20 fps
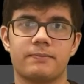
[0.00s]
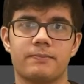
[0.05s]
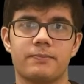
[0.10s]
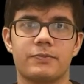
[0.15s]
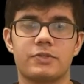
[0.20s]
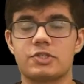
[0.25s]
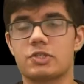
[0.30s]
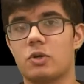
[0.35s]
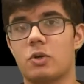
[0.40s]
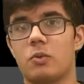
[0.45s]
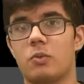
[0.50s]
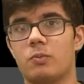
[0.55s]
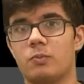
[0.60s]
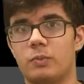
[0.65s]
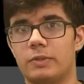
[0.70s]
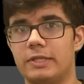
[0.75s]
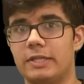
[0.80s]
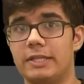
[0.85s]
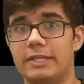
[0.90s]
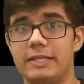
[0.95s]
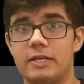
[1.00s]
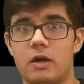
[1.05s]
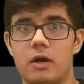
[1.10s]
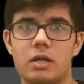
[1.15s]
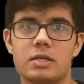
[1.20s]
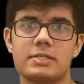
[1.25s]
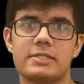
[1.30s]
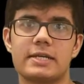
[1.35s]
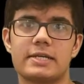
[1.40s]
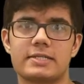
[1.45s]
So within the
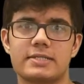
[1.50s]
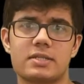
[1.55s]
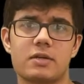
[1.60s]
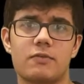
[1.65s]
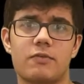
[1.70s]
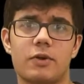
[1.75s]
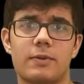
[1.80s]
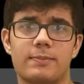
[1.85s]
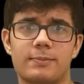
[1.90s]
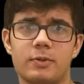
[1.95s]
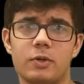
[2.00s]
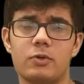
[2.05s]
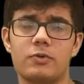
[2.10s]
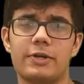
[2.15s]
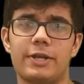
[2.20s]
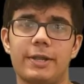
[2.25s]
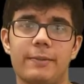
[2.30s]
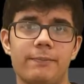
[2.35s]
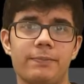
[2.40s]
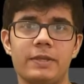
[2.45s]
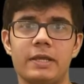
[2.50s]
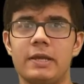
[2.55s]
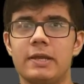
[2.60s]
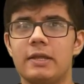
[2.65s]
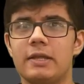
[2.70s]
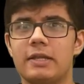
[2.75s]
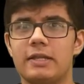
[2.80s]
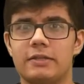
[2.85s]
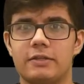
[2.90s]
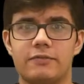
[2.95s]
context of our program,
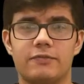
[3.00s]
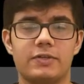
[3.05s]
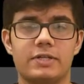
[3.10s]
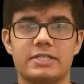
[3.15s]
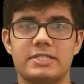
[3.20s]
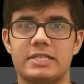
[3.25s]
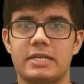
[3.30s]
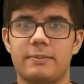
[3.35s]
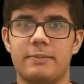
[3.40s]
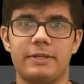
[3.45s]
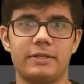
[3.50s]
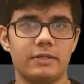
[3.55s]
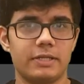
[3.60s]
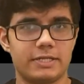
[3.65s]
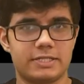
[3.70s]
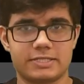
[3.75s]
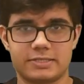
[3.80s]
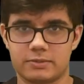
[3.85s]
in the first statement, it's